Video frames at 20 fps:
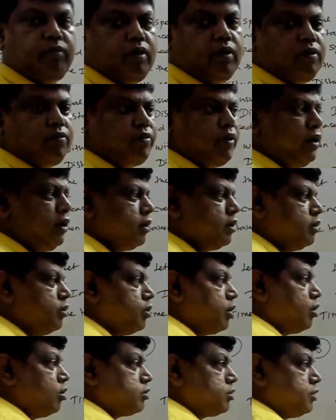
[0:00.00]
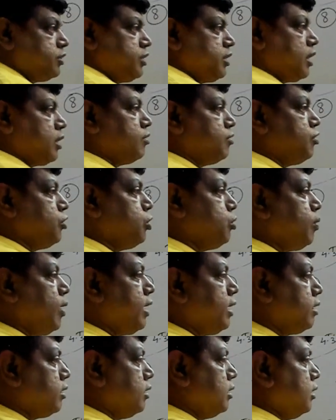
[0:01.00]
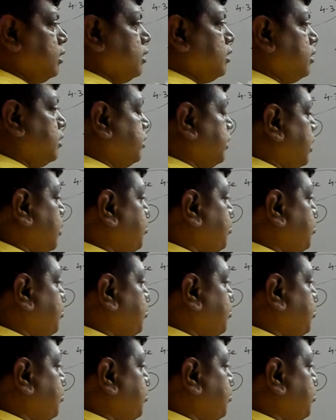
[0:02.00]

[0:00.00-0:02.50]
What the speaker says: Fine. You can also check if you divide them